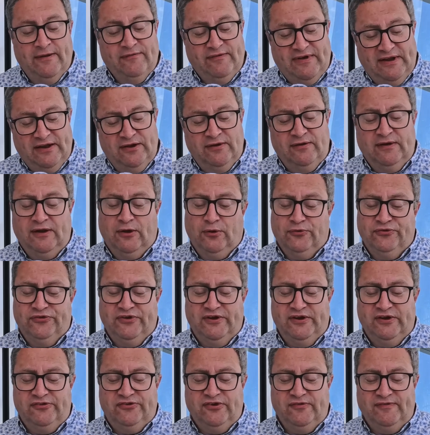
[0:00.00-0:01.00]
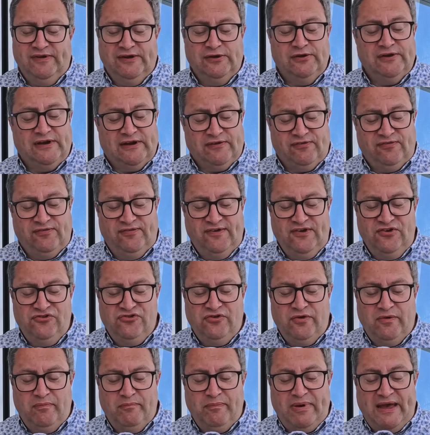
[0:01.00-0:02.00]
Then alternatively you could have
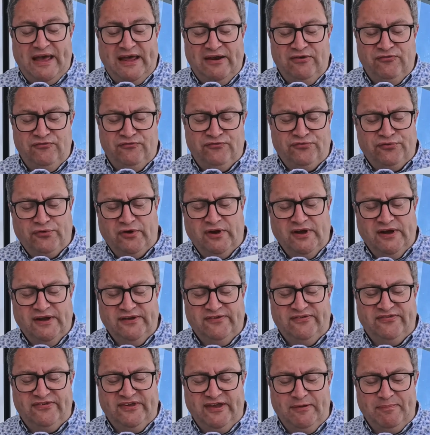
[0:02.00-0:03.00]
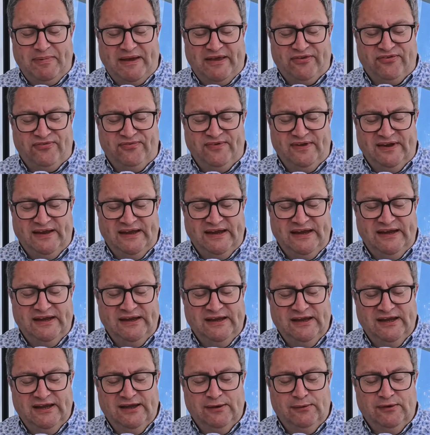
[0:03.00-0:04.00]
fish, pan-fried sea bass fillet
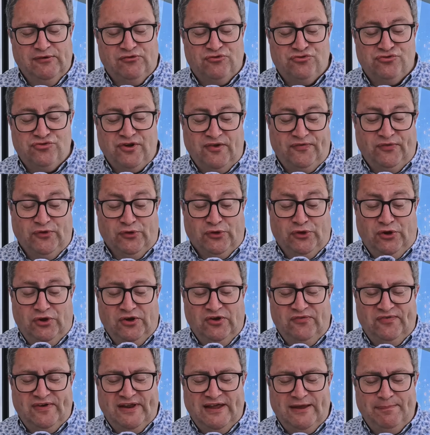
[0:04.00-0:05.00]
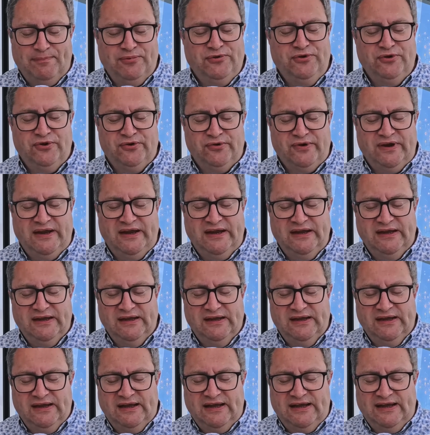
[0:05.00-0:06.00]
with truffle cauliflower puree
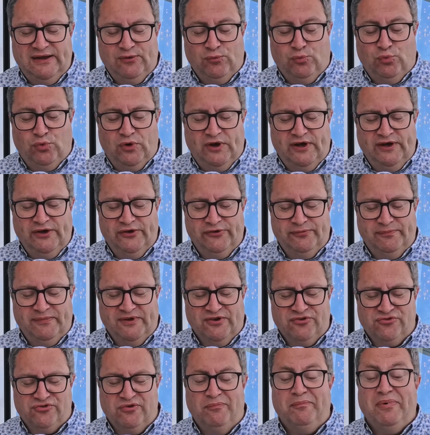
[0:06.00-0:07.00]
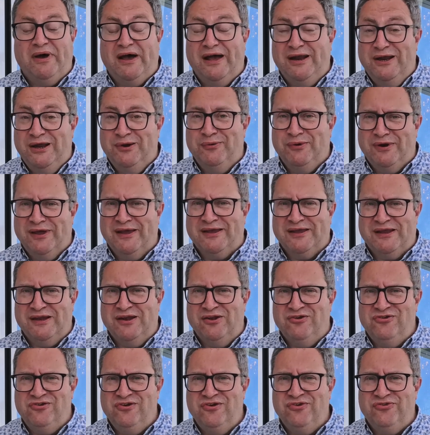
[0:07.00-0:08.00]
and wild mushroom, but I know what I'm going
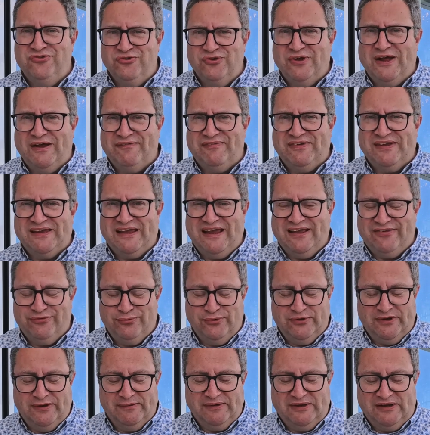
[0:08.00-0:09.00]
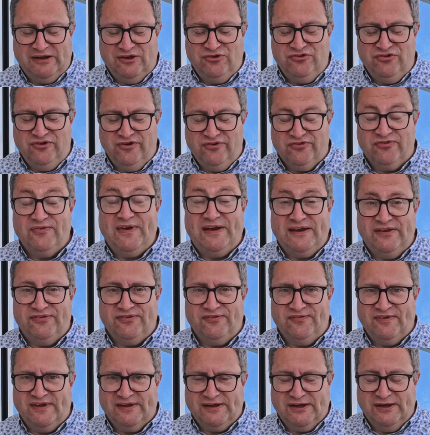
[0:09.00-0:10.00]
to choose. You'll have to guess what I'm going to choose. That
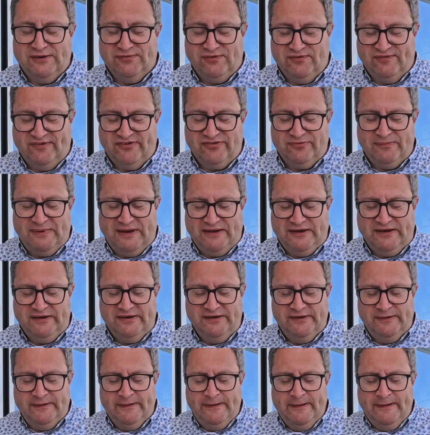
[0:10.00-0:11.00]
is if I go for this menu.